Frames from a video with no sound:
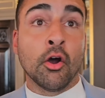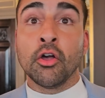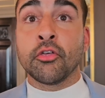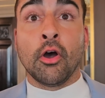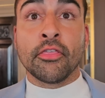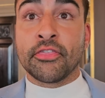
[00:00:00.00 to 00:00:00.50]

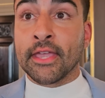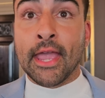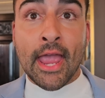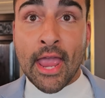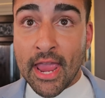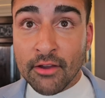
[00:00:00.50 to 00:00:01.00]
I think
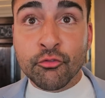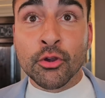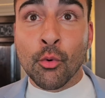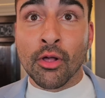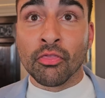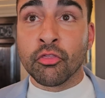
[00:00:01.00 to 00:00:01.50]

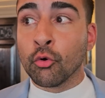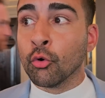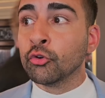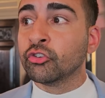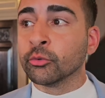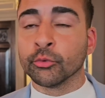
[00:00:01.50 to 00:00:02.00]
everyone thought
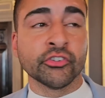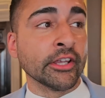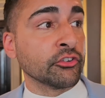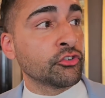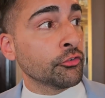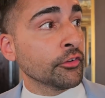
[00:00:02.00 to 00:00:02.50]
Usyk was
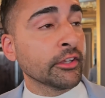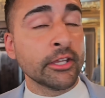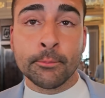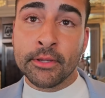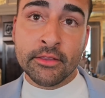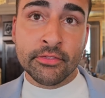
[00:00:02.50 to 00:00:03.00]
next. Do you think he'd
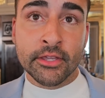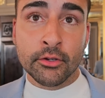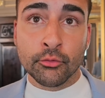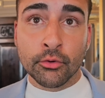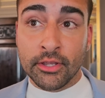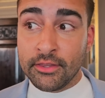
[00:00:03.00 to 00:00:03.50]
be in
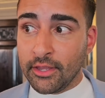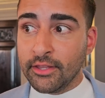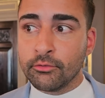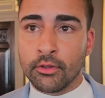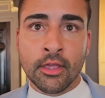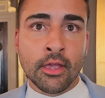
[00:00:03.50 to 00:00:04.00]

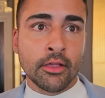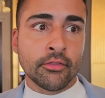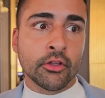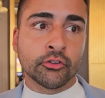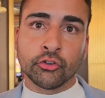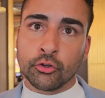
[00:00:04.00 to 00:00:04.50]

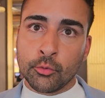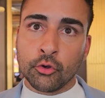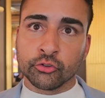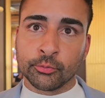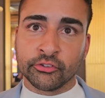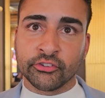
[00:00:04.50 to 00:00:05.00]
the Tottenham
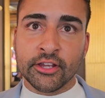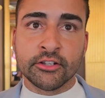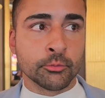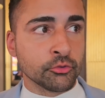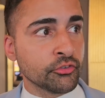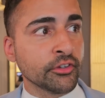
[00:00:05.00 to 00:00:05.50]
Hotspur Stadium?
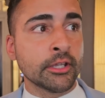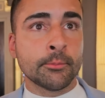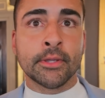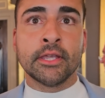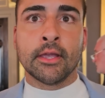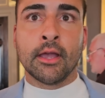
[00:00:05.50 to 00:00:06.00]
Do you think he'd
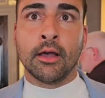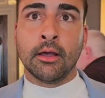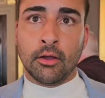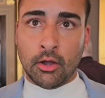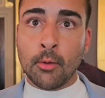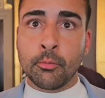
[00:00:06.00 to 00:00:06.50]
be
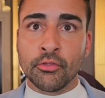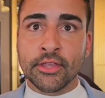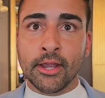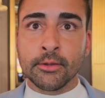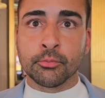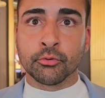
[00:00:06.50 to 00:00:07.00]
up on the
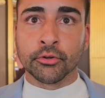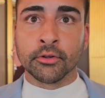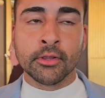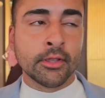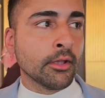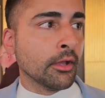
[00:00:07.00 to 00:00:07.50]
apron
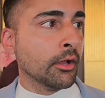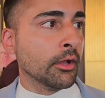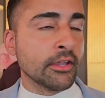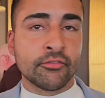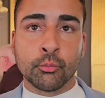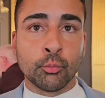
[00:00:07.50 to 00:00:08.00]

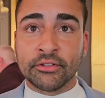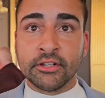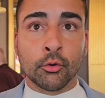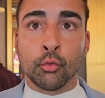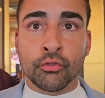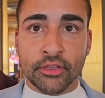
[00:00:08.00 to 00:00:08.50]
if we didn't
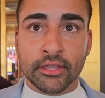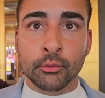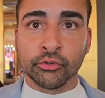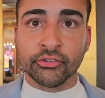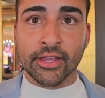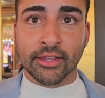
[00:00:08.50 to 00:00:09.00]
all think it
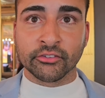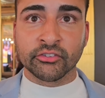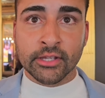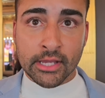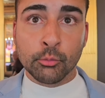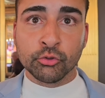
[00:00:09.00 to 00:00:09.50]
was next?
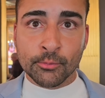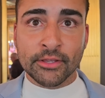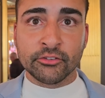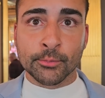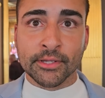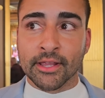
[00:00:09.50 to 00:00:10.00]
It was meant to
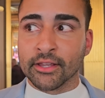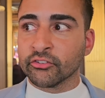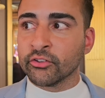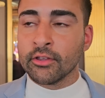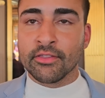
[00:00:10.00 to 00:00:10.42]
be next.